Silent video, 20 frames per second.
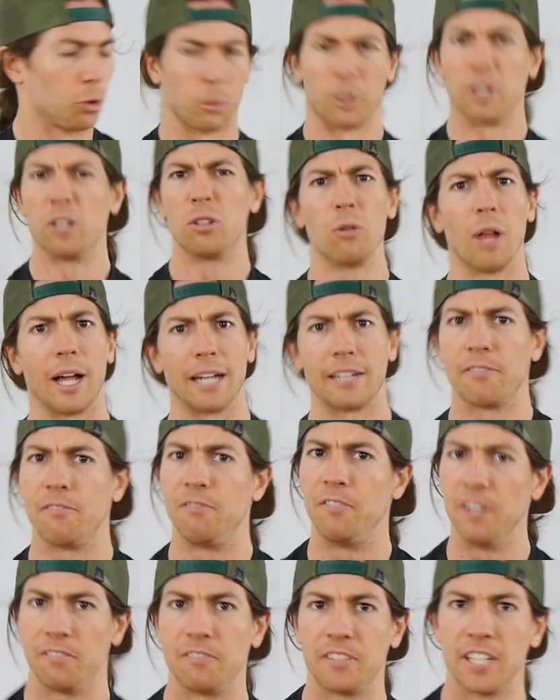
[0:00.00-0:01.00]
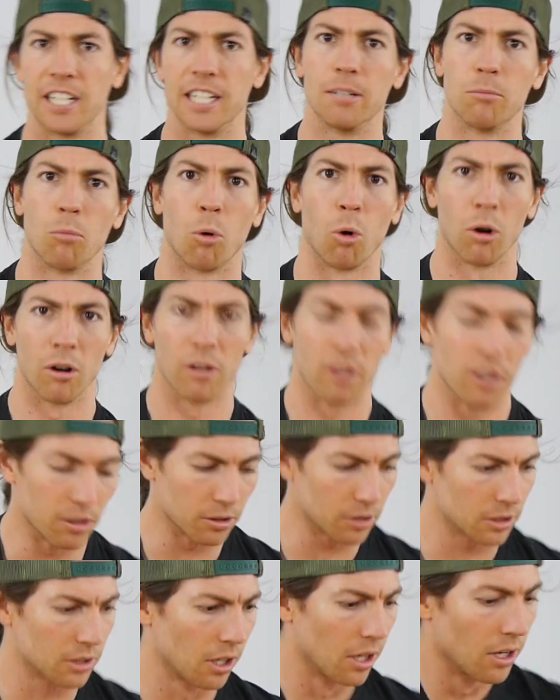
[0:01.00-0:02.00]
So we're gonna do like 15 more of
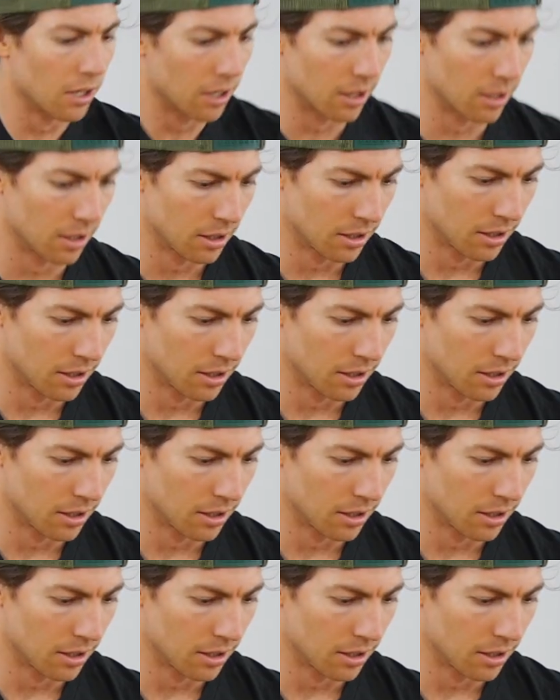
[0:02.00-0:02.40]
those.